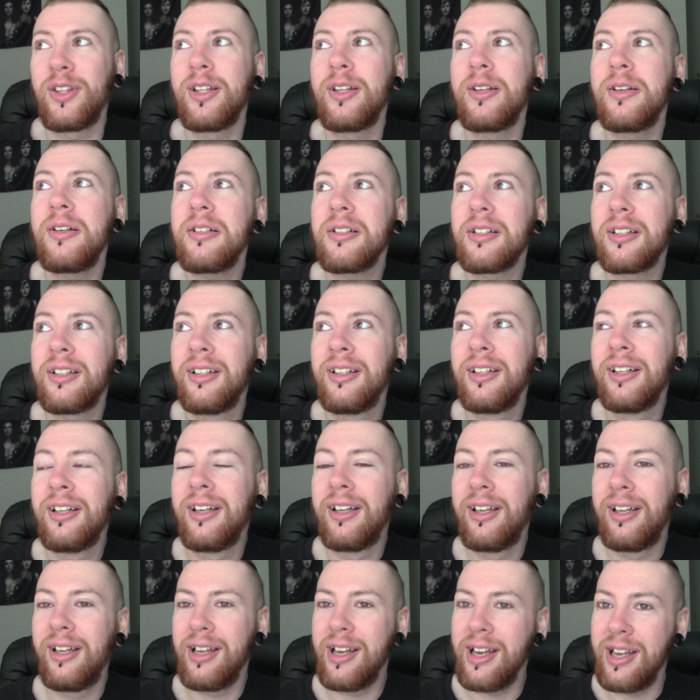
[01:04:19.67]
look
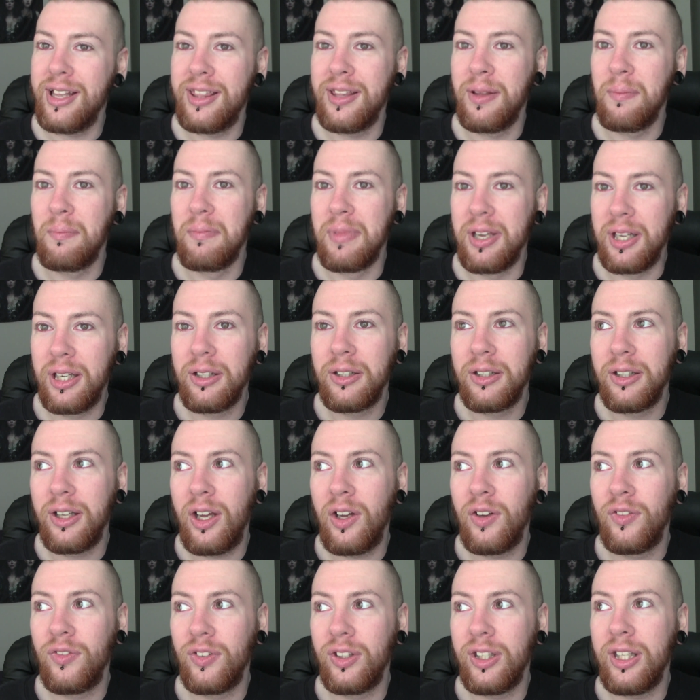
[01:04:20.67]
in the middle
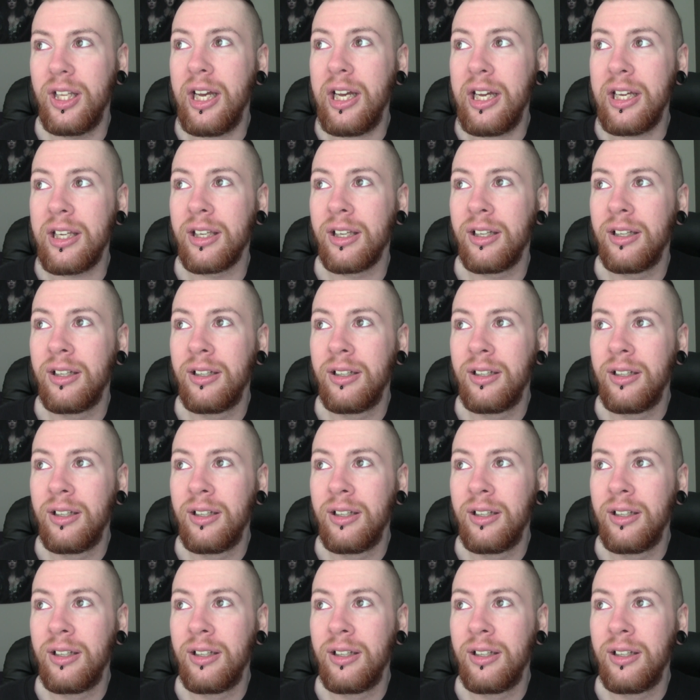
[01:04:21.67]
of like